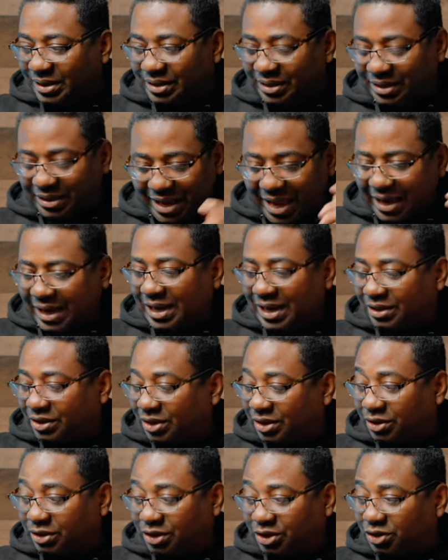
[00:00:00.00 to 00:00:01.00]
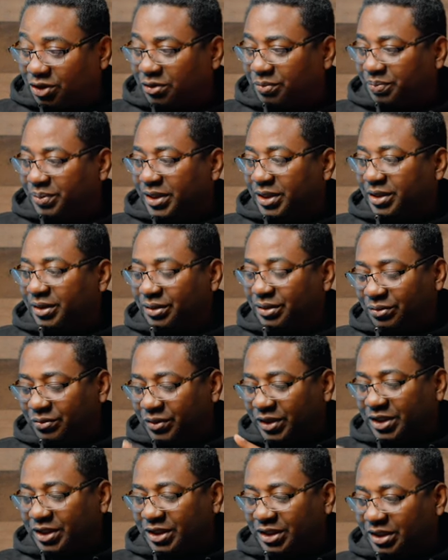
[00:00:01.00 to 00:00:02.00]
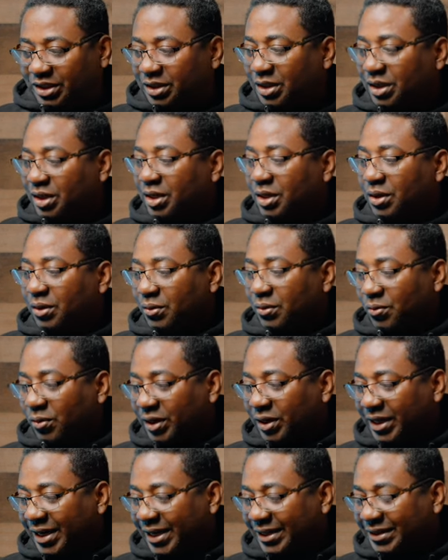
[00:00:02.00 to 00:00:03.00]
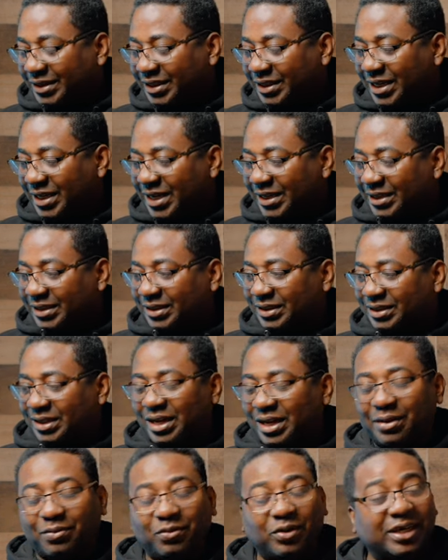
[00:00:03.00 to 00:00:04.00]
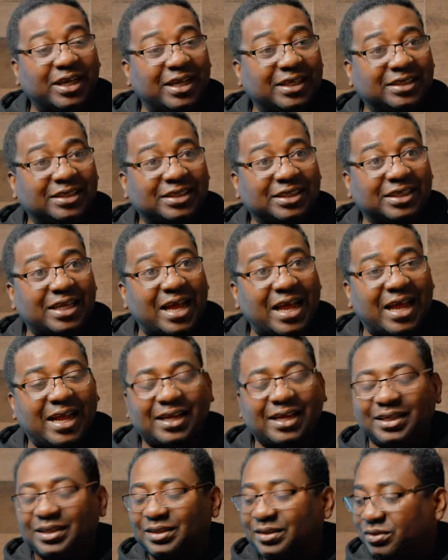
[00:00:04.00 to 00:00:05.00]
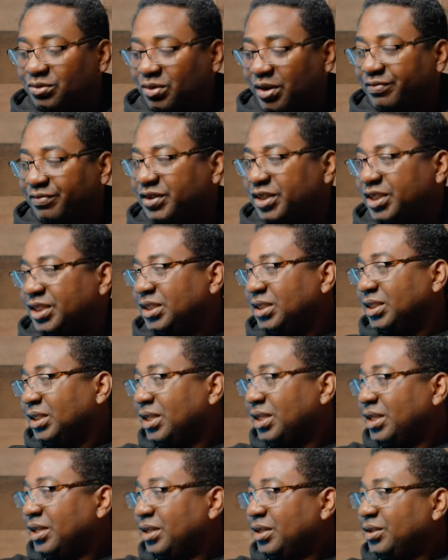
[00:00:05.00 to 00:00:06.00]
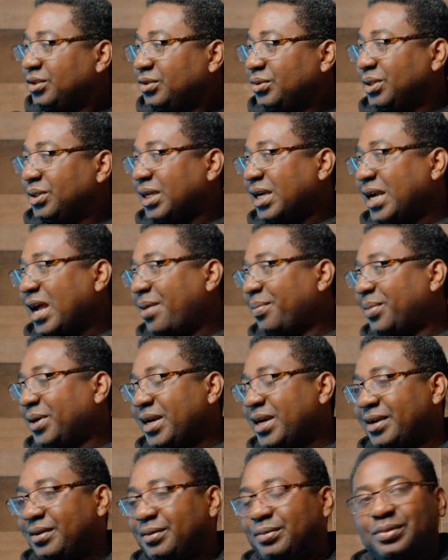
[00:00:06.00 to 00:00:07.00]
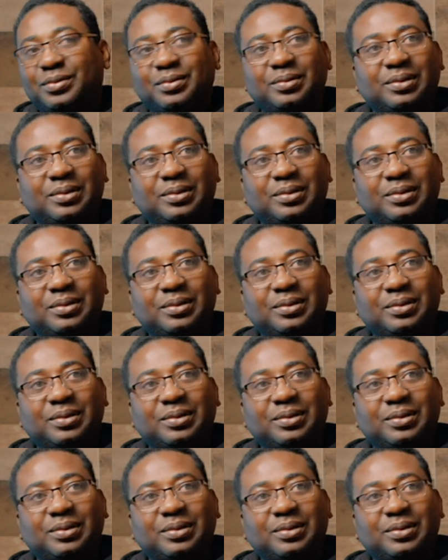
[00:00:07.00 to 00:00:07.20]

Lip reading: like I thought it should be, which is one SDS and one SDI 12G to the camera